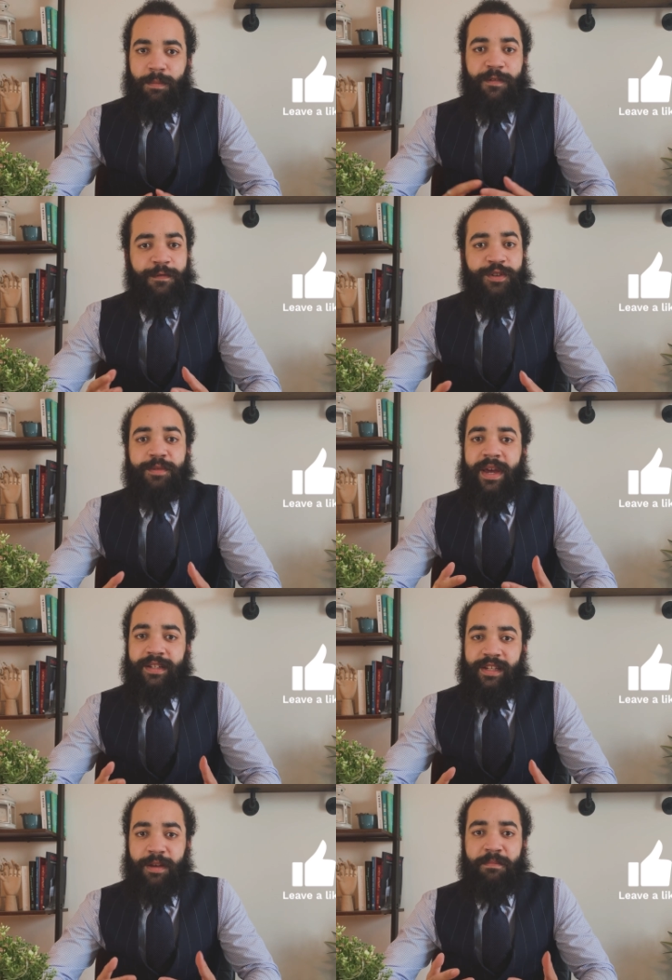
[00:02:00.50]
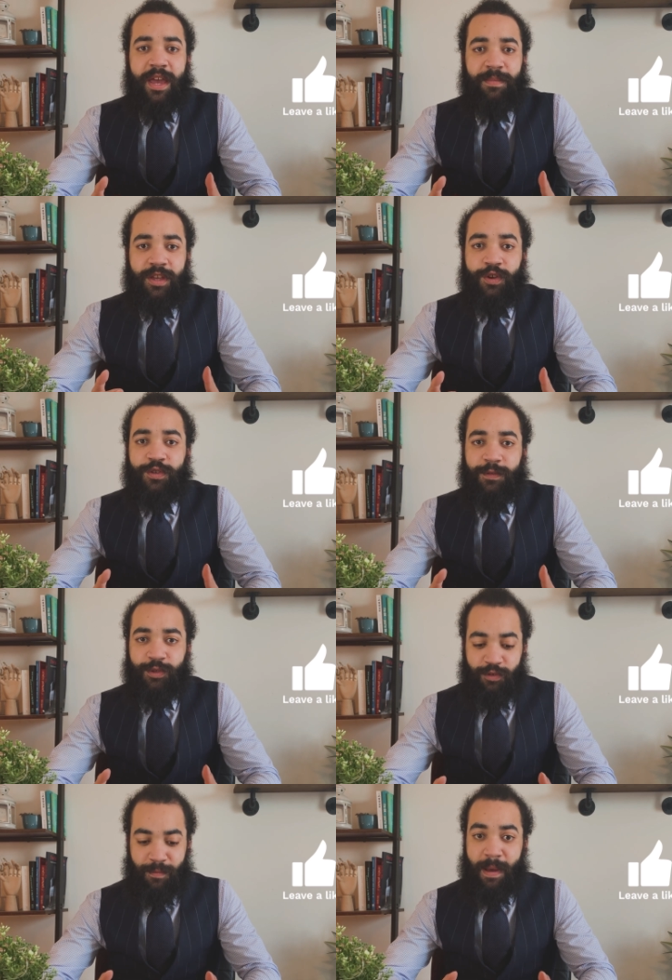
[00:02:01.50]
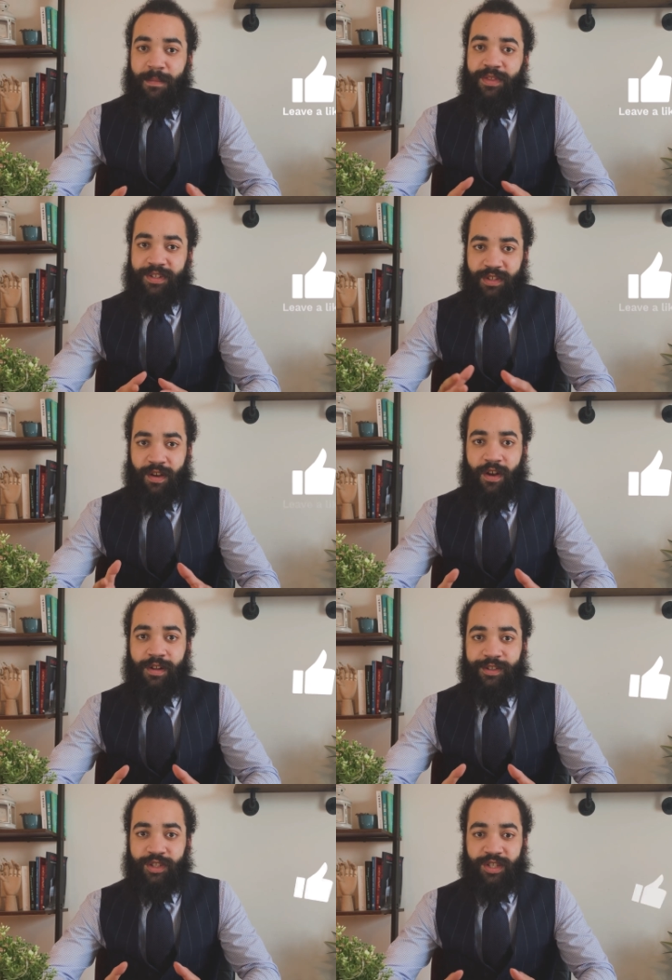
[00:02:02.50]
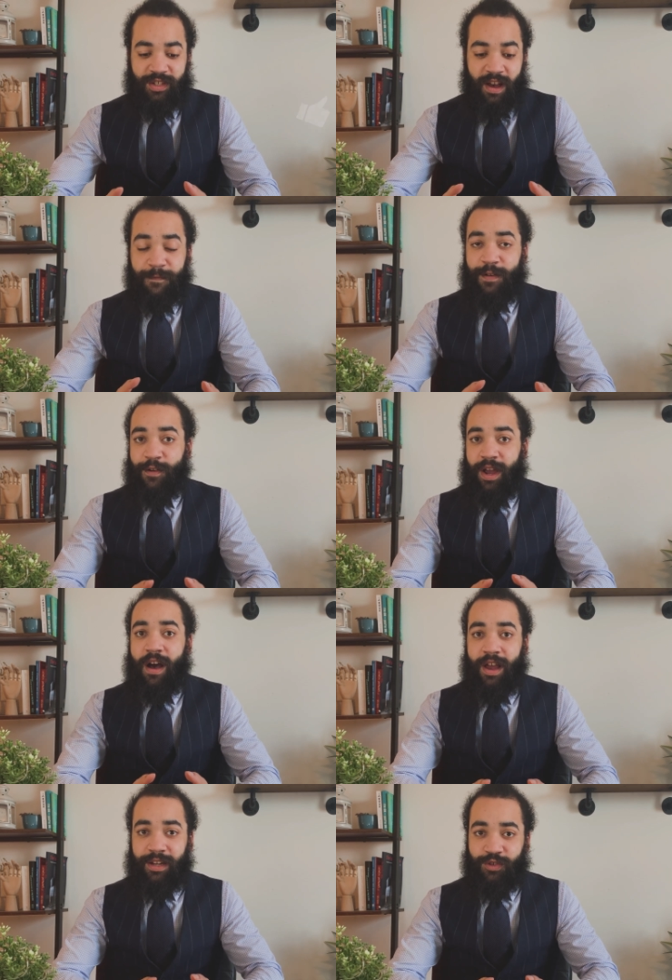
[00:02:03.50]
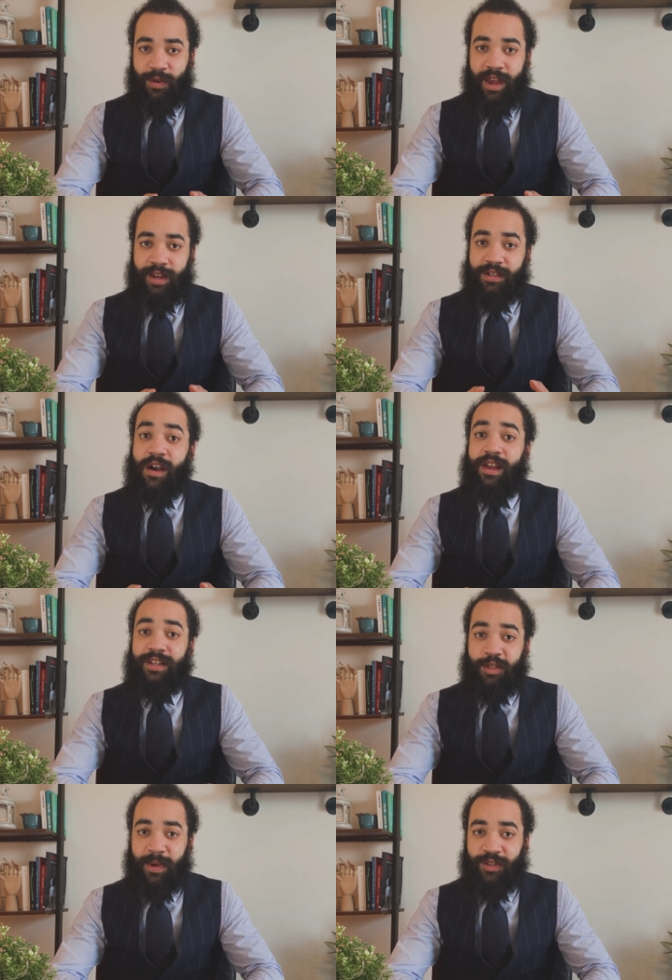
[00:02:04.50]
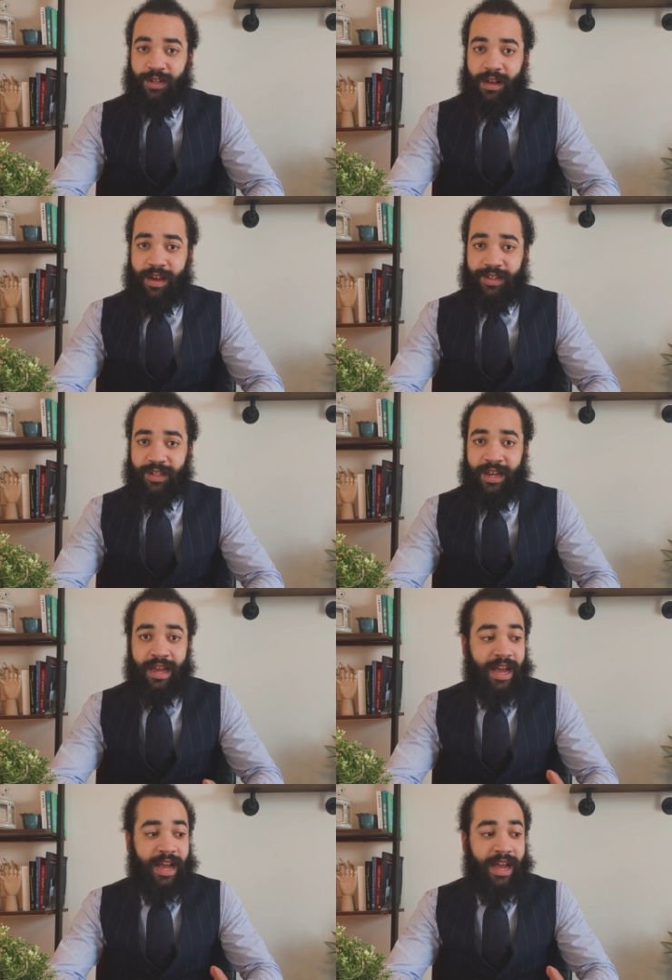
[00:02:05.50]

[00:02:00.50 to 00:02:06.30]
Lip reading: But fundamentally, it may be useful to remember that psychologists are very highly trained, highly specialised,